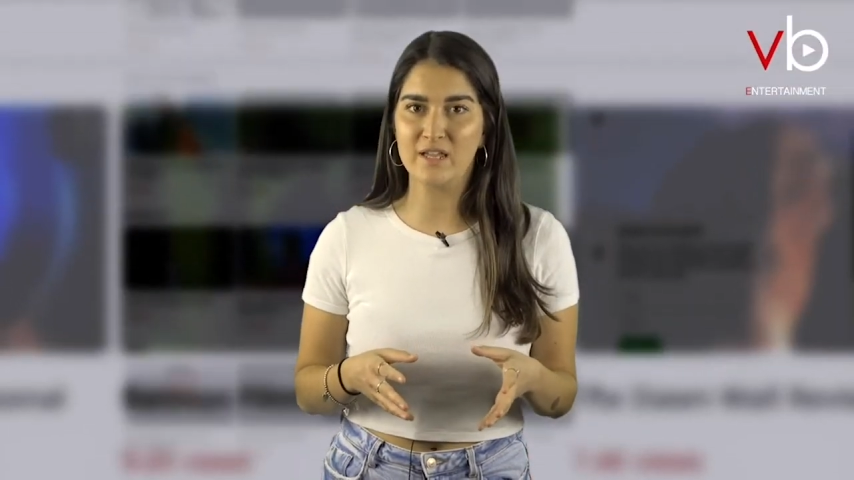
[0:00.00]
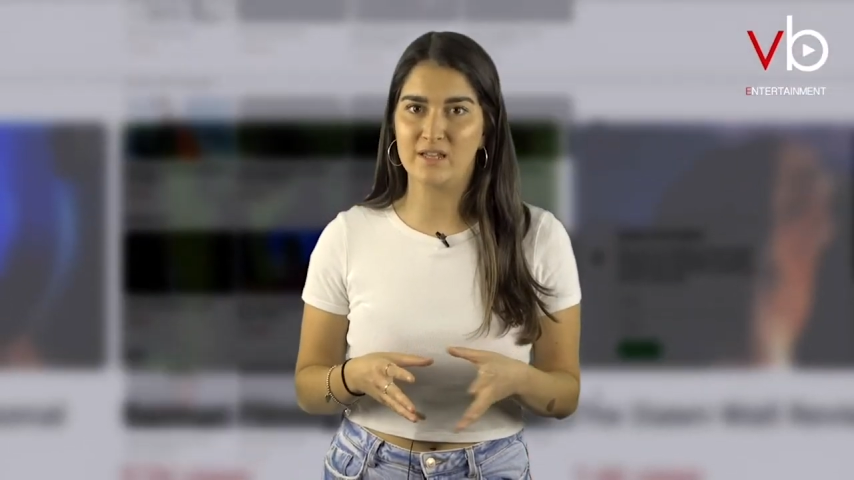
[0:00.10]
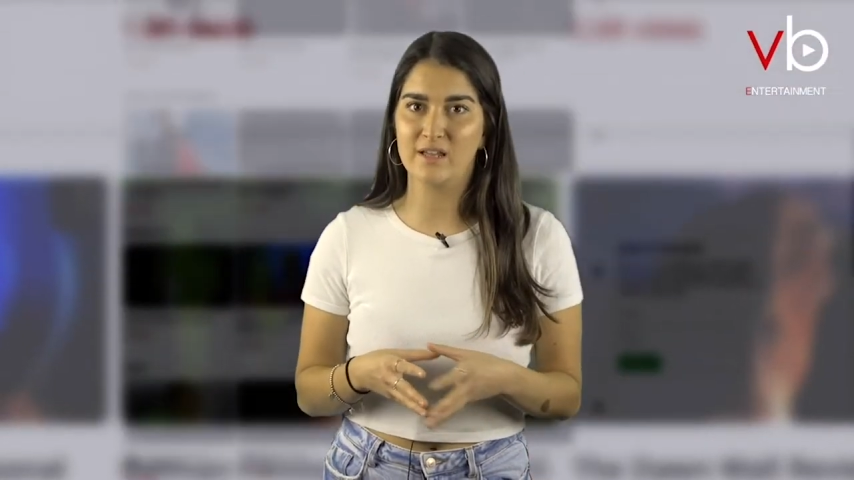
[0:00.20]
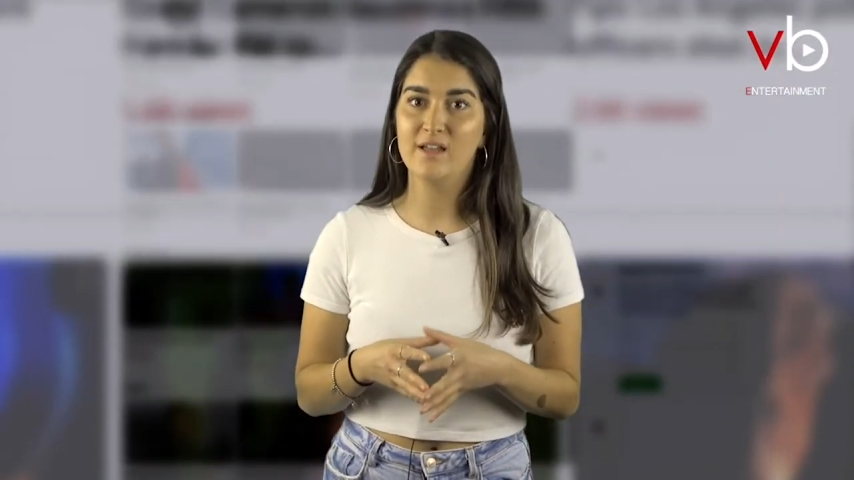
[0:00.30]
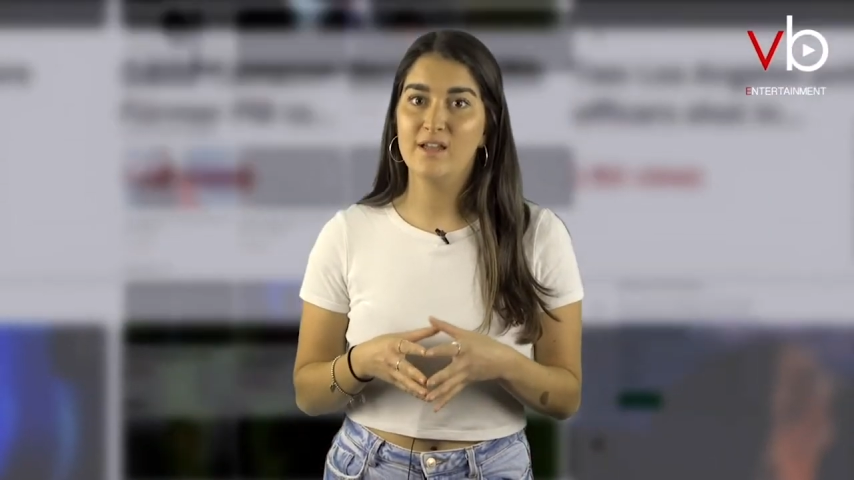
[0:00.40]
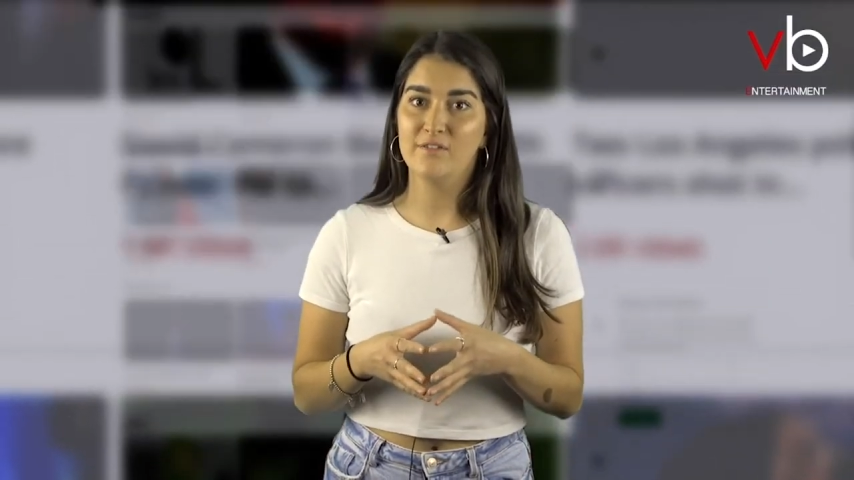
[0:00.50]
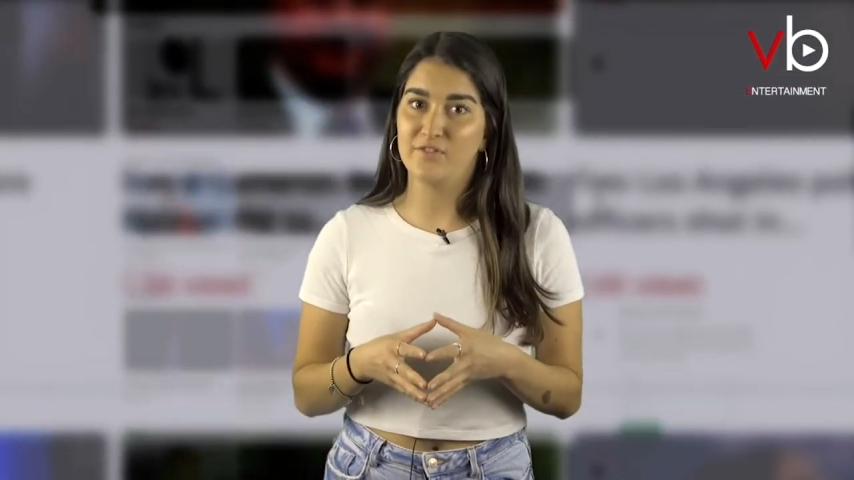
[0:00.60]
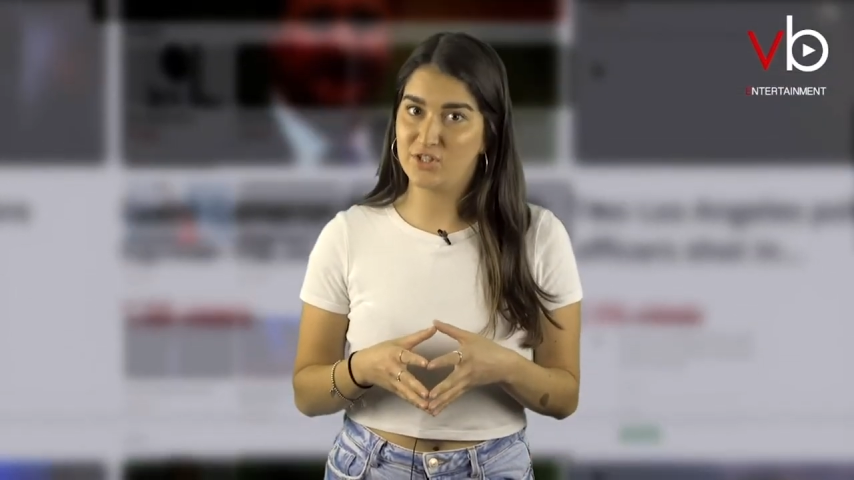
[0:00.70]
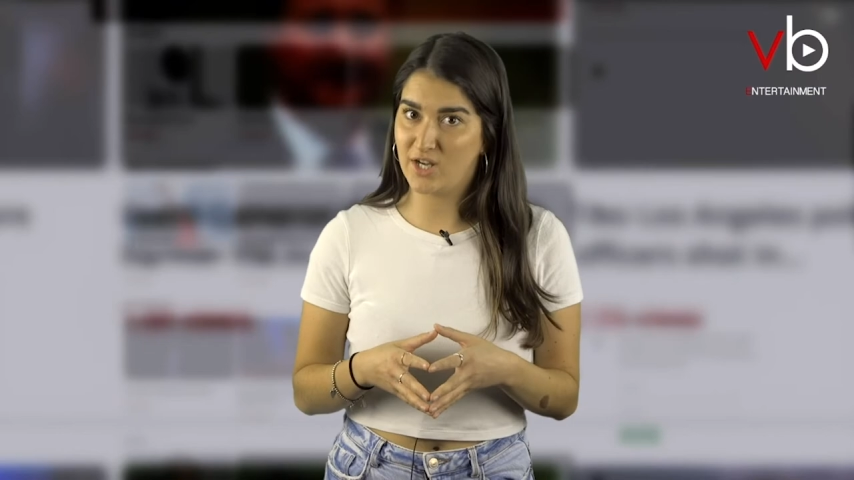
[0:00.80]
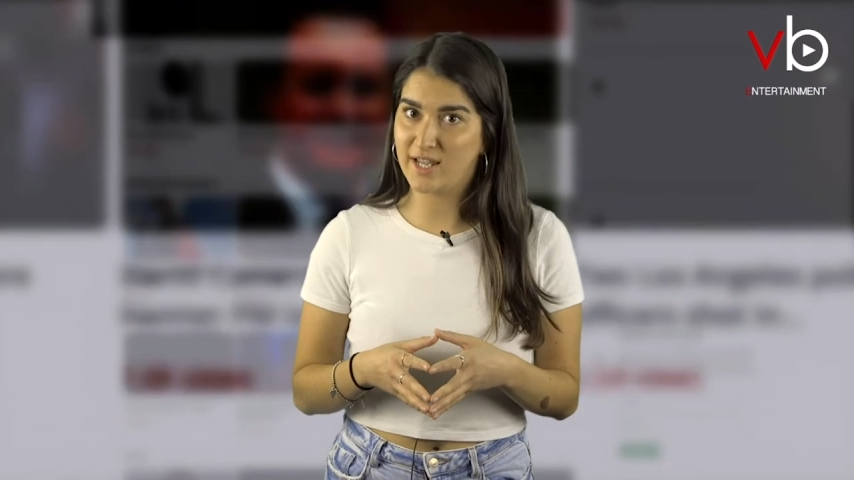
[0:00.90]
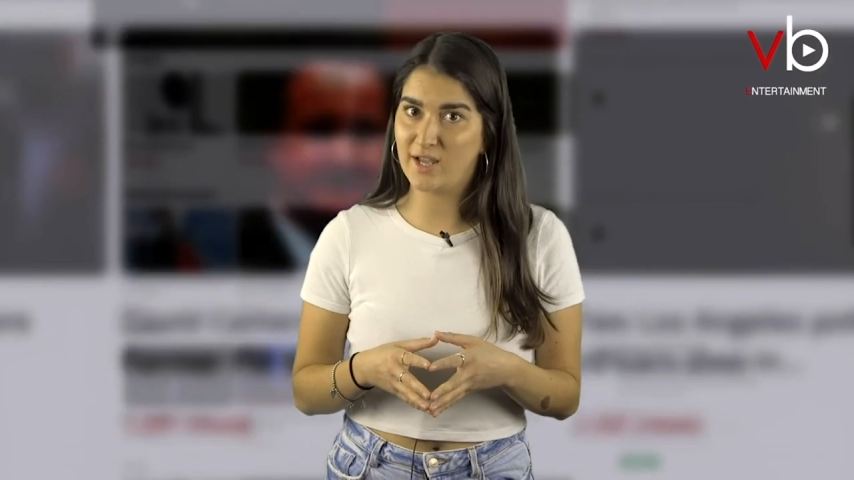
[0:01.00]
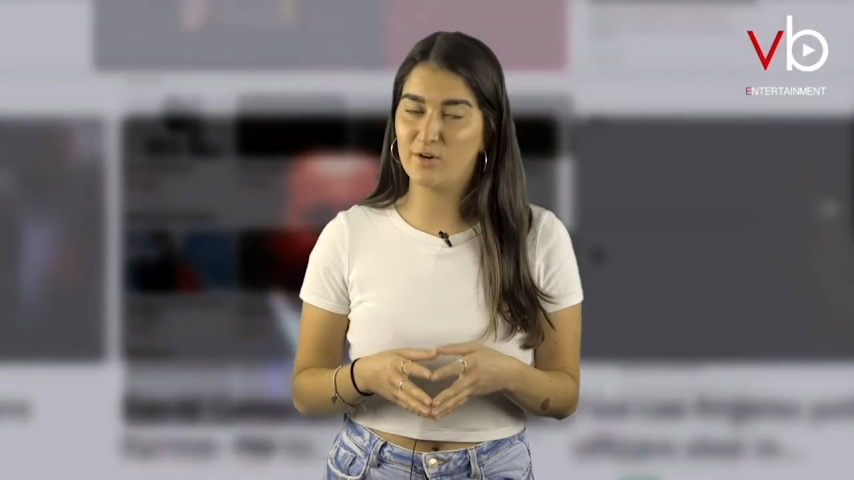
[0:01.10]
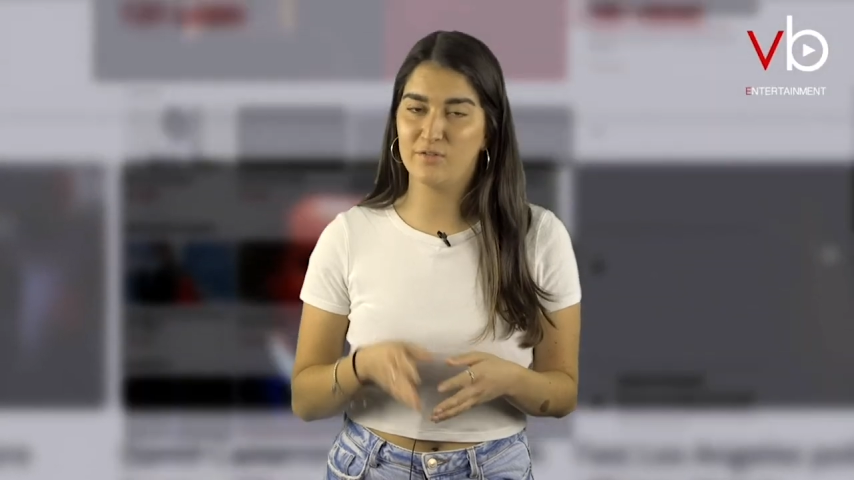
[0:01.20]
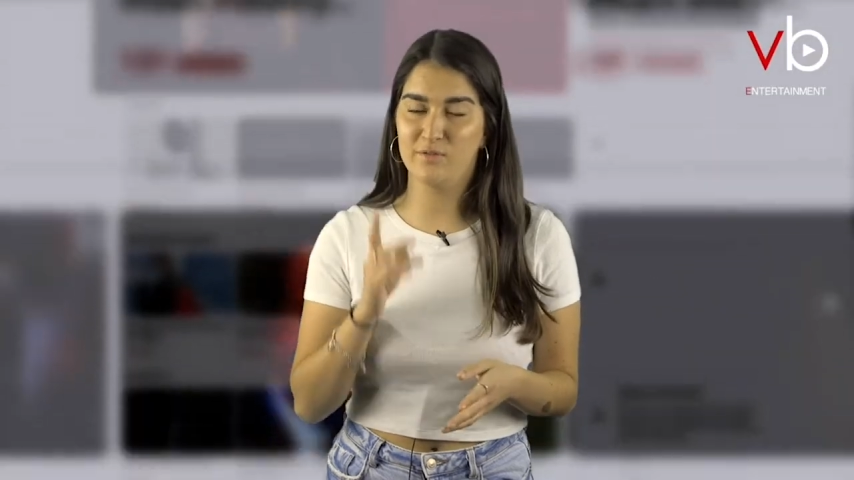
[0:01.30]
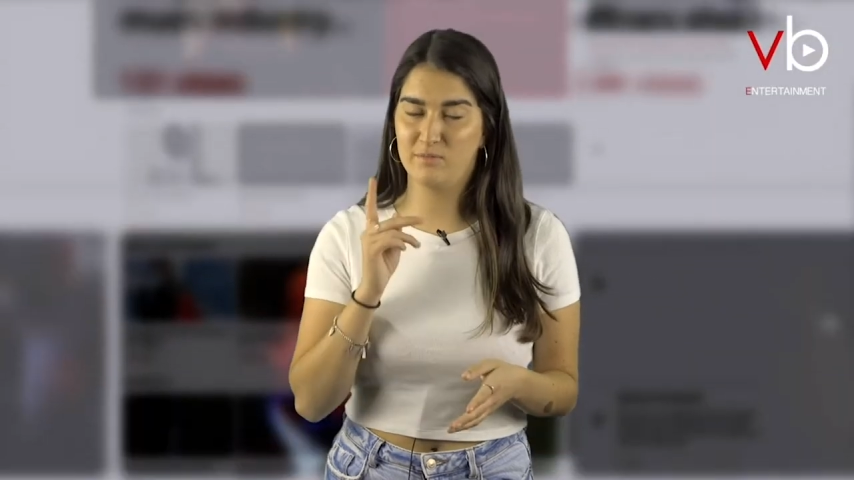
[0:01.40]
Year for Shake It
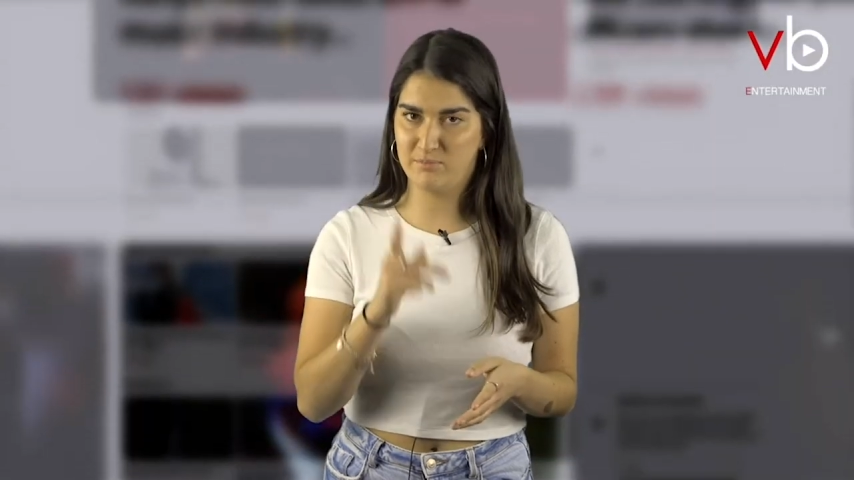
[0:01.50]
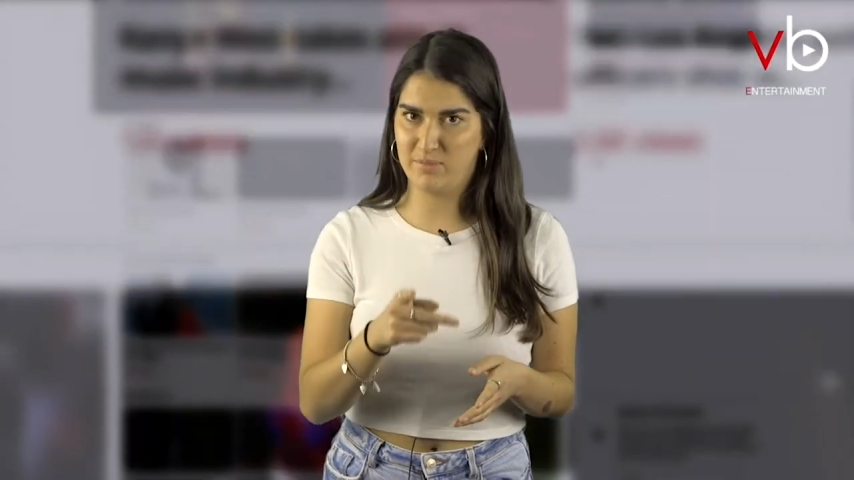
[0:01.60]
Off.